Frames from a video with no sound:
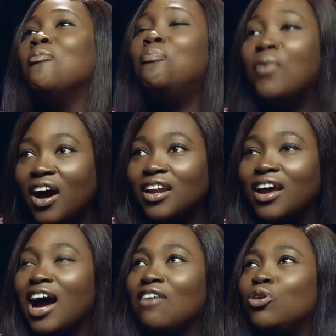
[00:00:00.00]
but
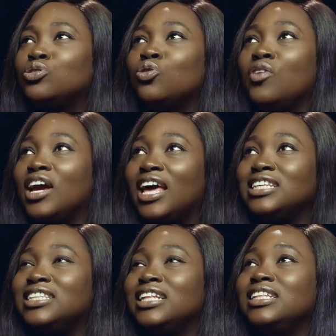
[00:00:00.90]
I've also
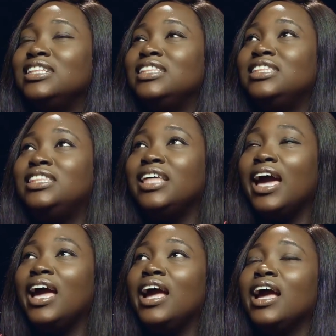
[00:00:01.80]
realized that
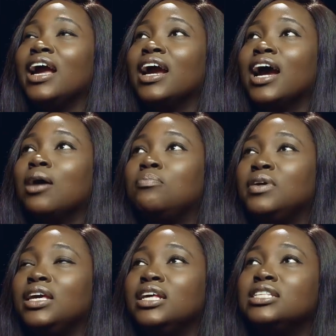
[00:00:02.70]
there can
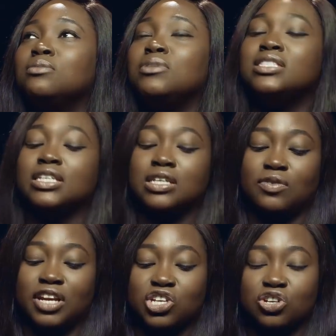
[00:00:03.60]
be intimacy in a
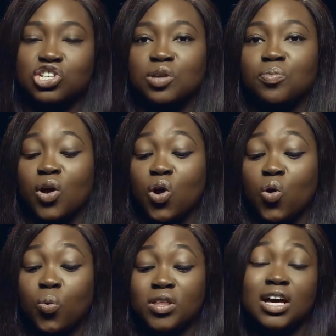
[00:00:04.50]
relationship
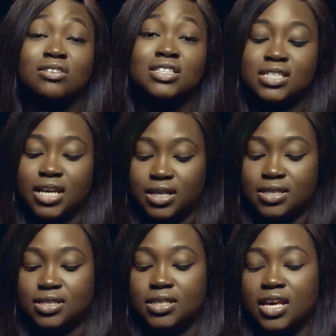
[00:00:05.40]
without
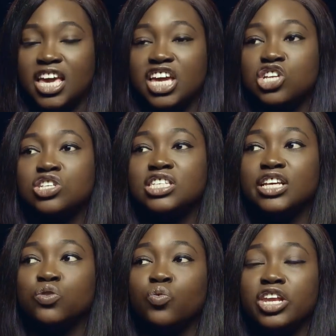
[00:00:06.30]
sex it just
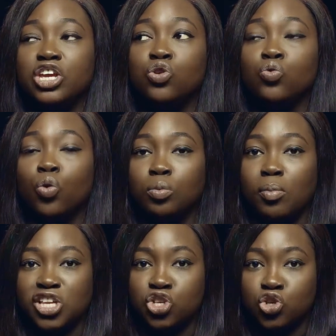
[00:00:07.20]
takes really grown,
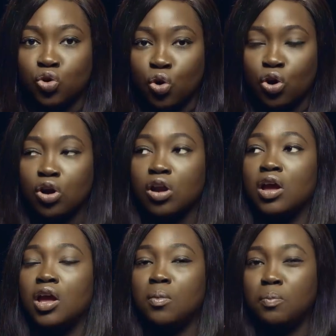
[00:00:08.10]
mature
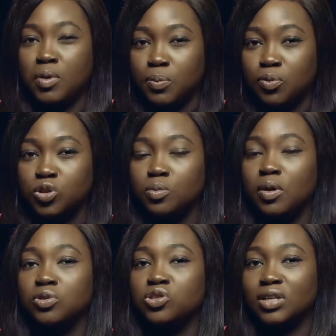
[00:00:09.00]
people to
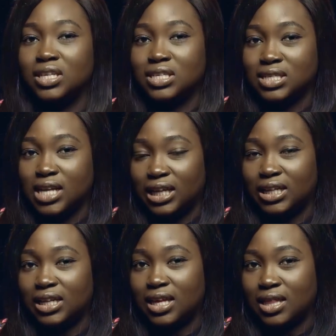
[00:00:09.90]
be able to
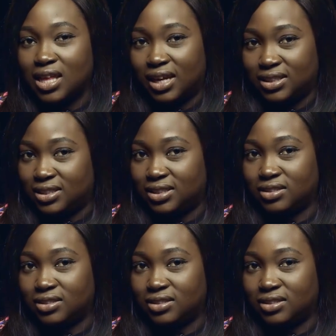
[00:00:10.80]
understand that.